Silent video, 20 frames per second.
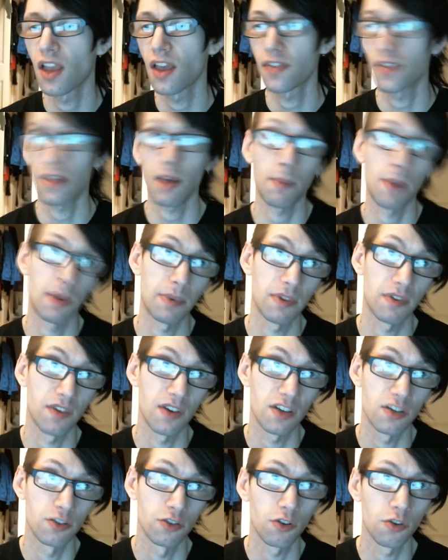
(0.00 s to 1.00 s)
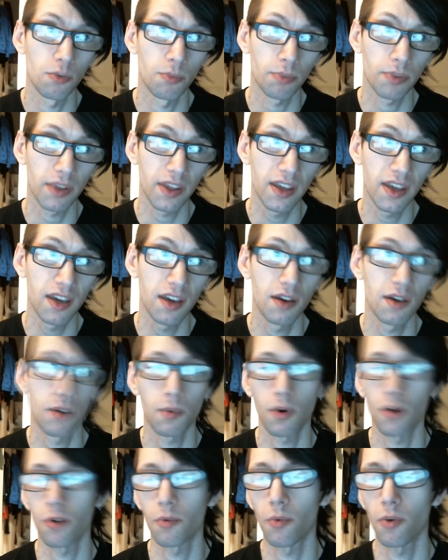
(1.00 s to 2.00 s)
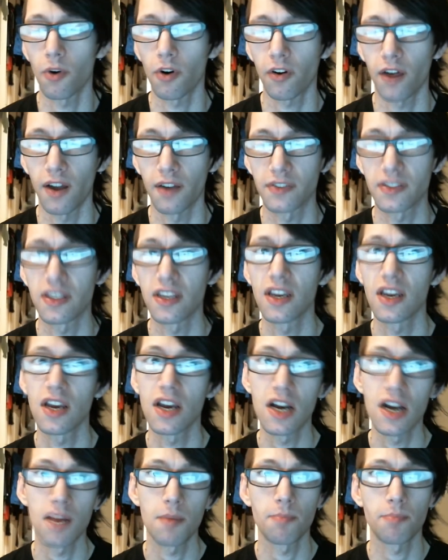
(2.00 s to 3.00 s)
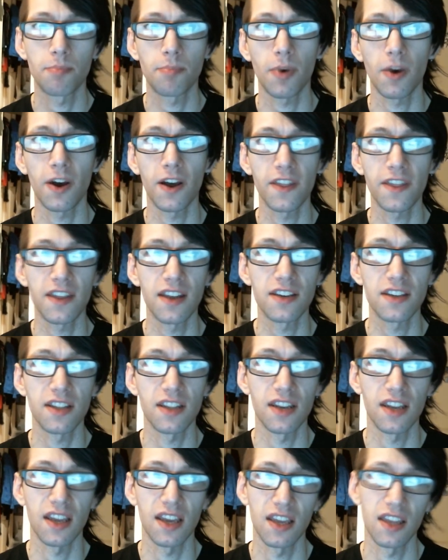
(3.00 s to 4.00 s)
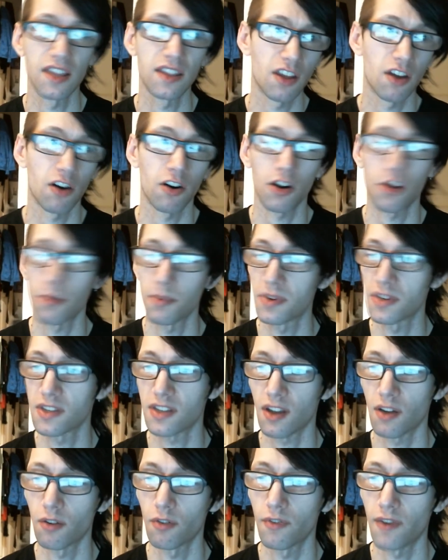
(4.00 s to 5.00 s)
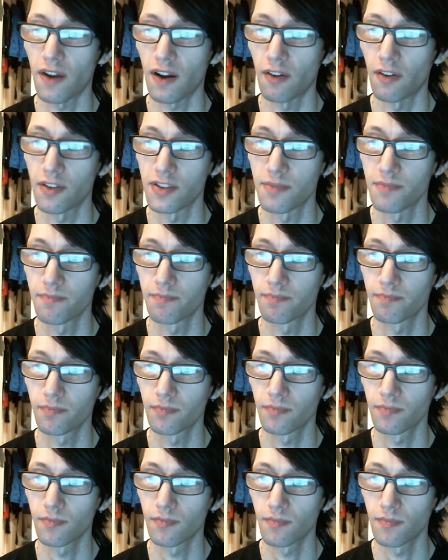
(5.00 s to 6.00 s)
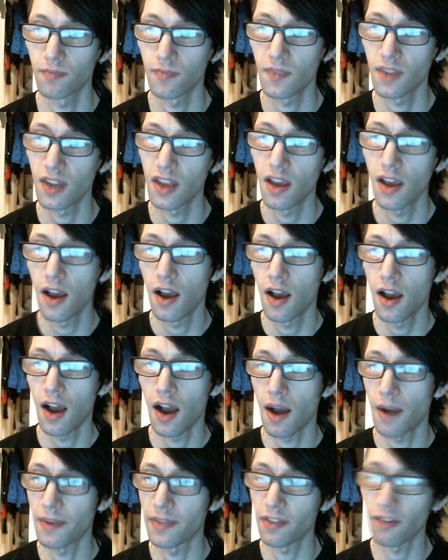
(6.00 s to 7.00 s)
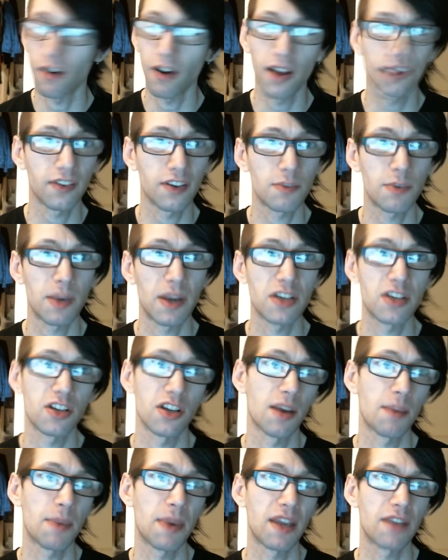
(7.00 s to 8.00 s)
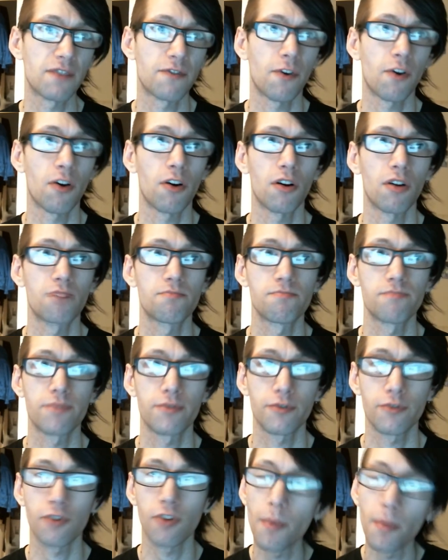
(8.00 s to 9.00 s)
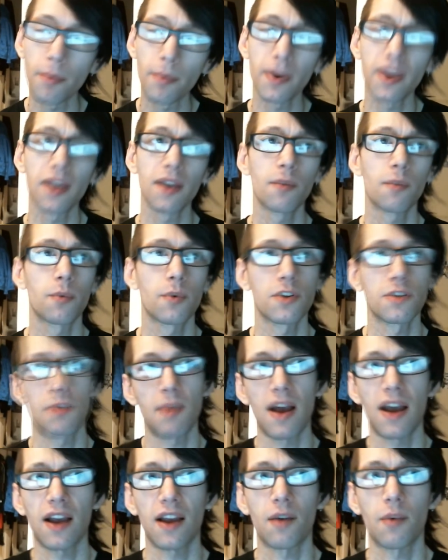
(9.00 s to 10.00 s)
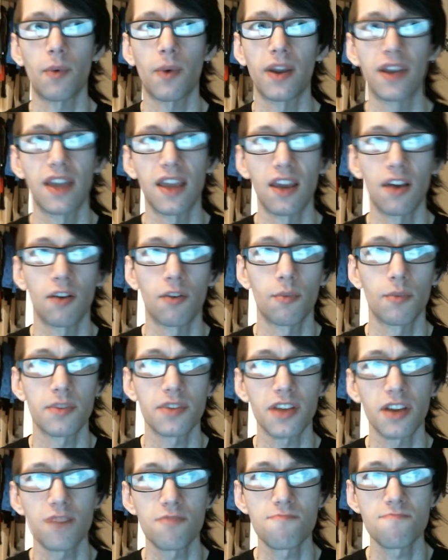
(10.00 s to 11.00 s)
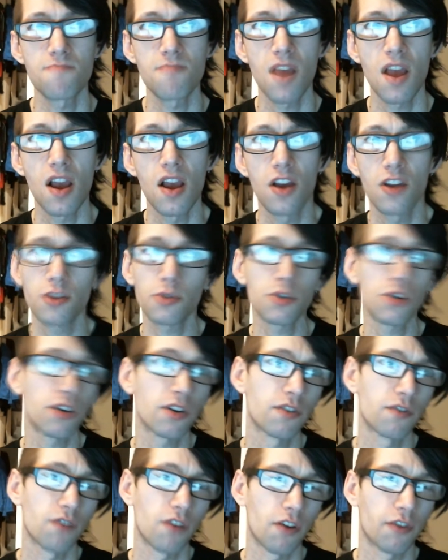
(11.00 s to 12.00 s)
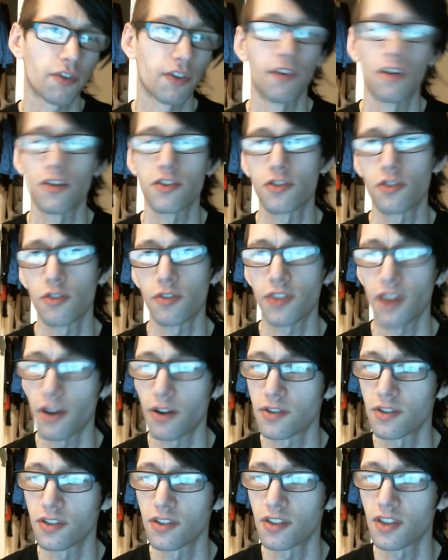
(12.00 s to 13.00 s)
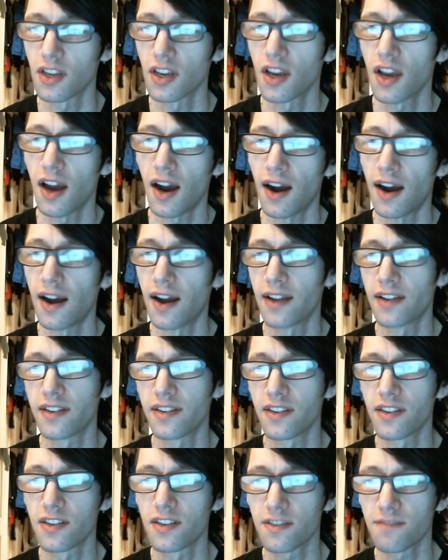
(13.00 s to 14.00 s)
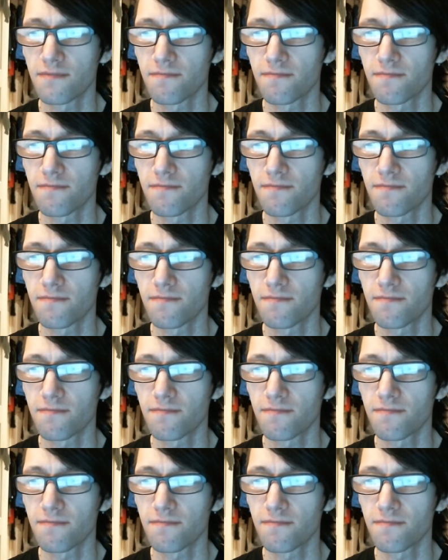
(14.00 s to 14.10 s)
That might be the reason you don't play World of Warcraft, but at the end of the day, the argument's still valid. And the last expansion I paid for probably was back when Aeon was out, so we're talking roughly around 2000, and